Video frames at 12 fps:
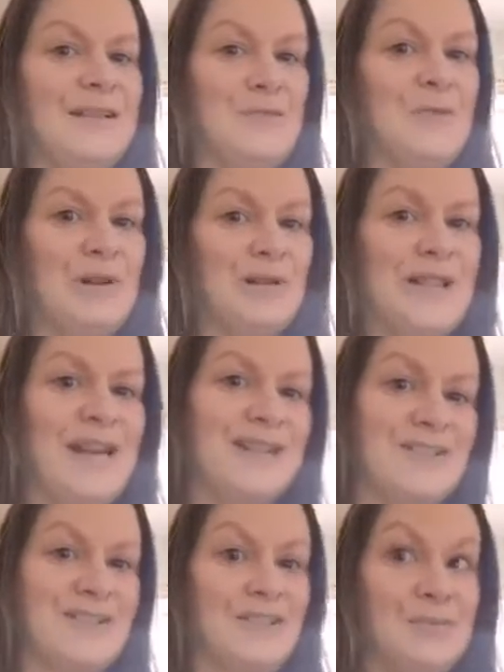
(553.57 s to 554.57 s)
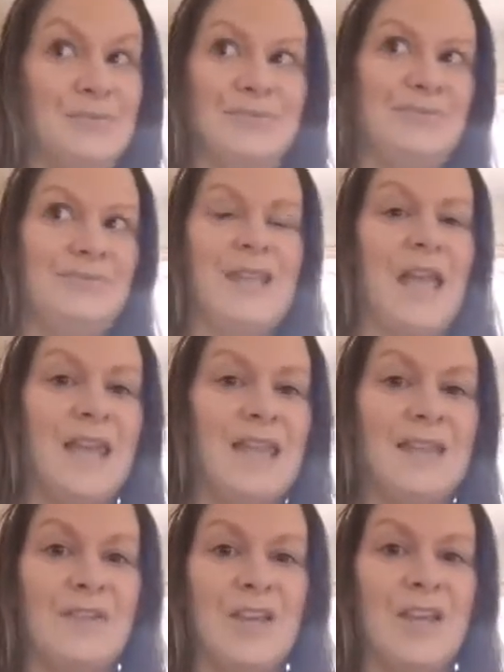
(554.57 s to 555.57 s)
mum or dad or
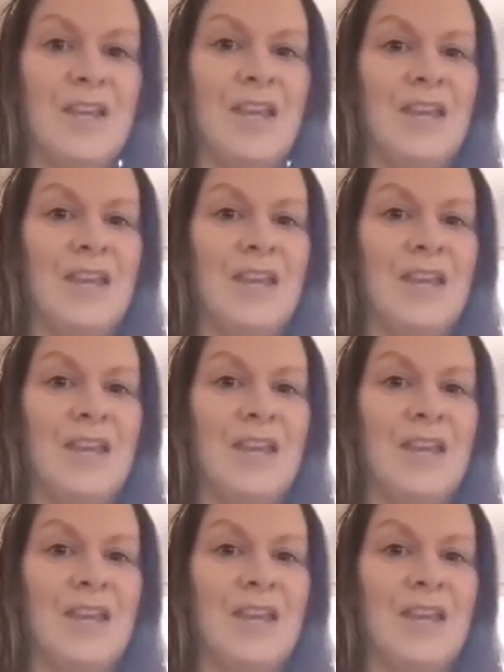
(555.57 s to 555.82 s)
caregiver,